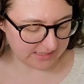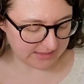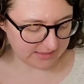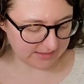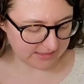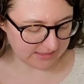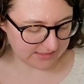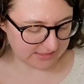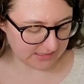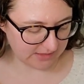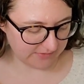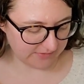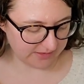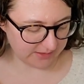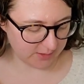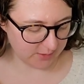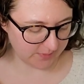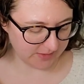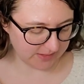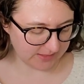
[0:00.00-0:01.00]
I think I still have a
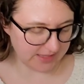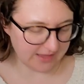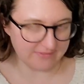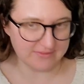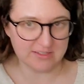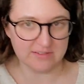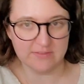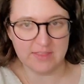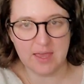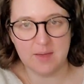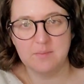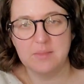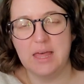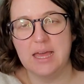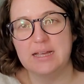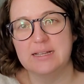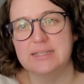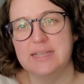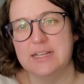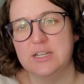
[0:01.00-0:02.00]
little bit left of that
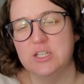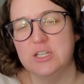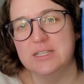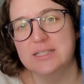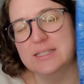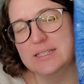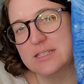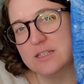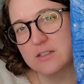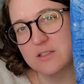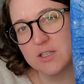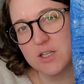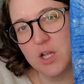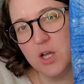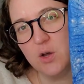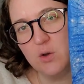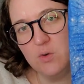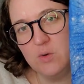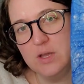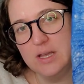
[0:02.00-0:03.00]
black section still to
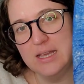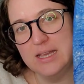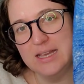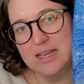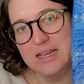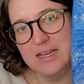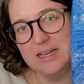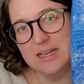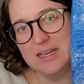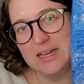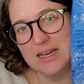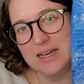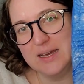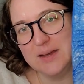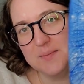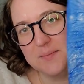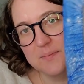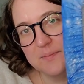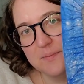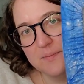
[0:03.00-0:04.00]
go.
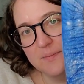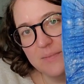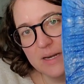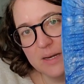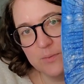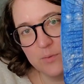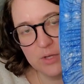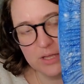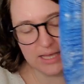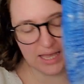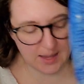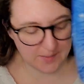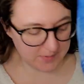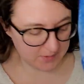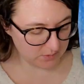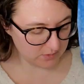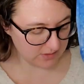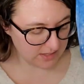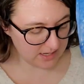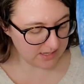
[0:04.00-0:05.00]
Um, but I'm really
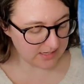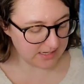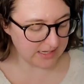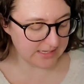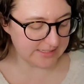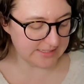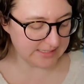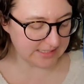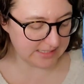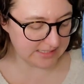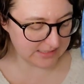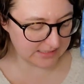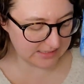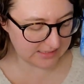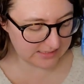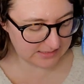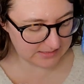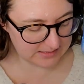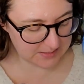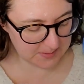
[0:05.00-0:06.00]
happy with that. I
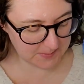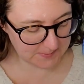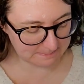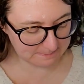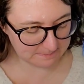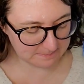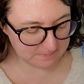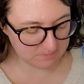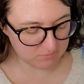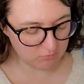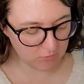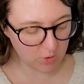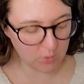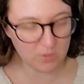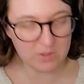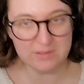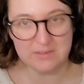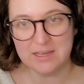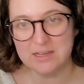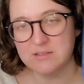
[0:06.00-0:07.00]
did
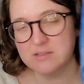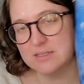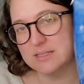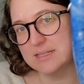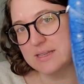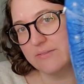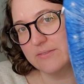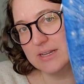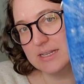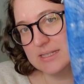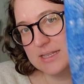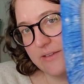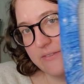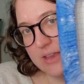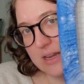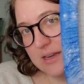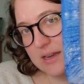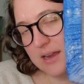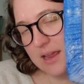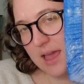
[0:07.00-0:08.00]

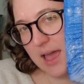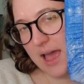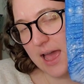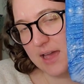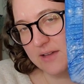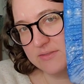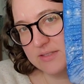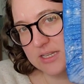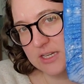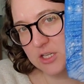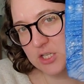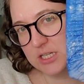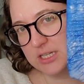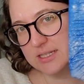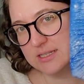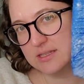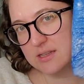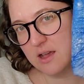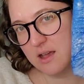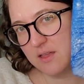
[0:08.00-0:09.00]
1077 half
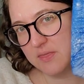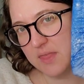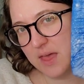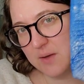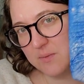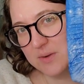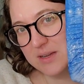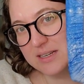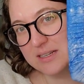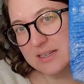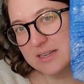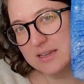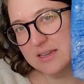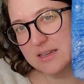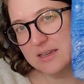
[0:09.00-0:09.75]
stitches on that one.